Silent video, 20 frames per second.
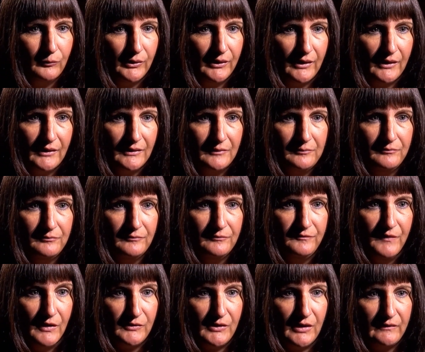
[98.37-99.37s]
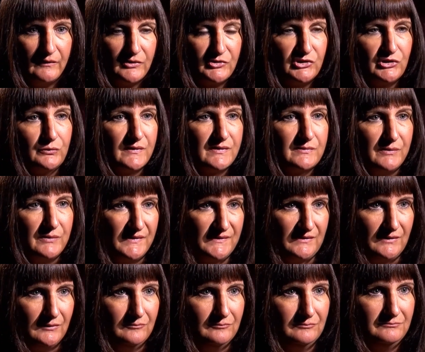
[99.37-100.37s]
when I found out that she was
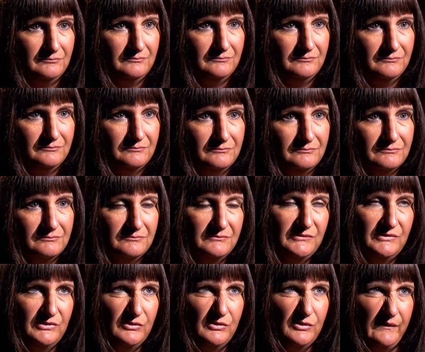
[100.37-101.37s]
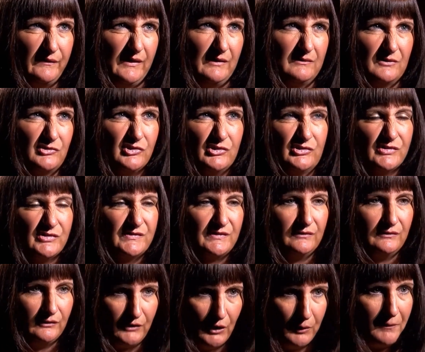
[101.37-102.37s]
missing, you think that she's
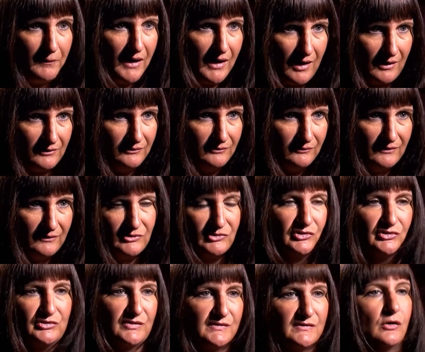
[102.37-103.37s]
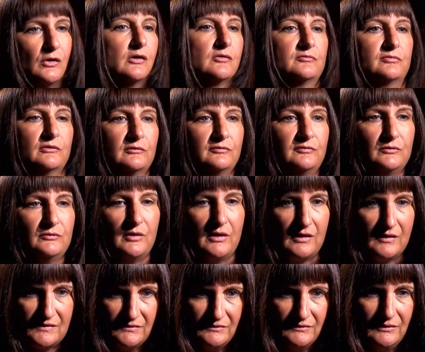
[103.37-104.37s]
just going to come back. You think she's just gone for a few
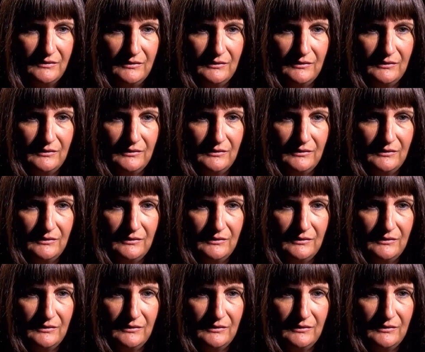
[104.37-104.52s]
days, and then